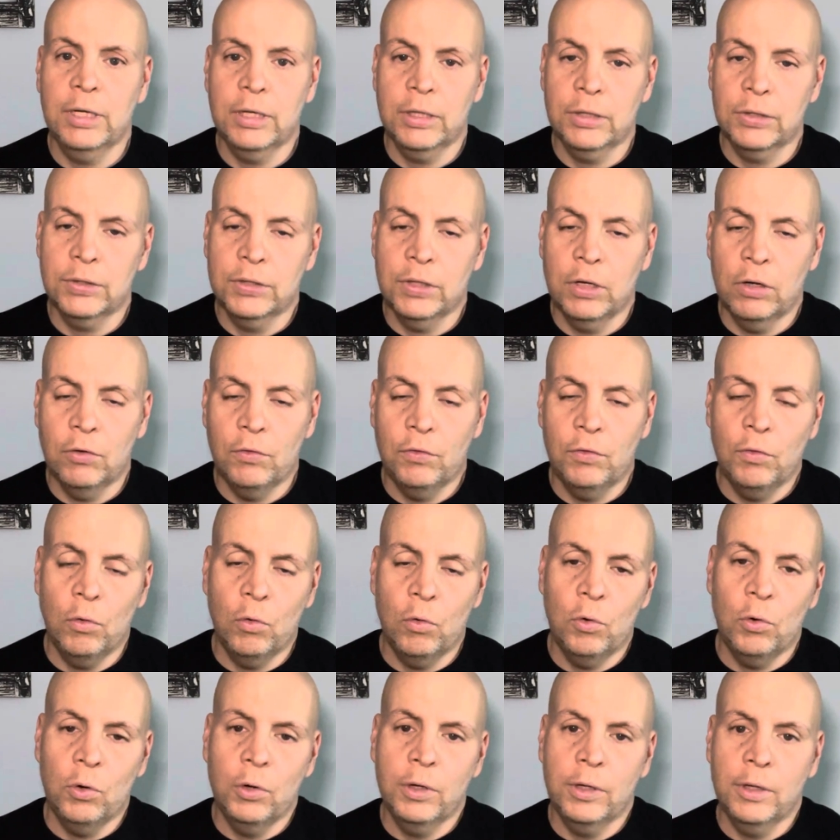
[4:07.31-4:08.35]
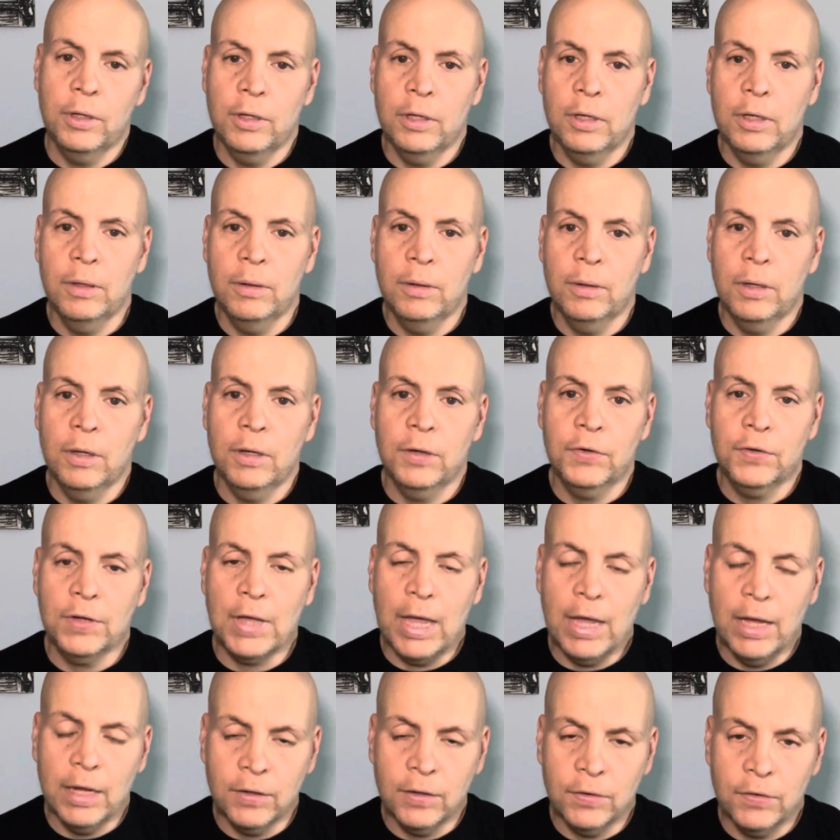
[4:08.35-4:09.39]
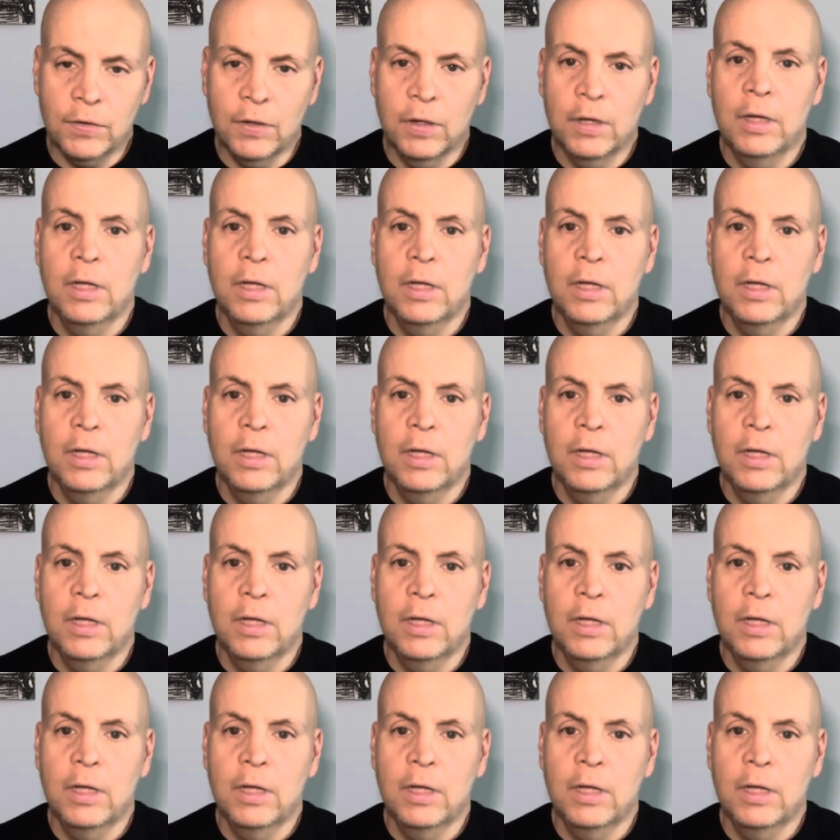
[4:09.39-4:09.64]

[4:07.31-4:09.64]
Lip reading: itself on the scans,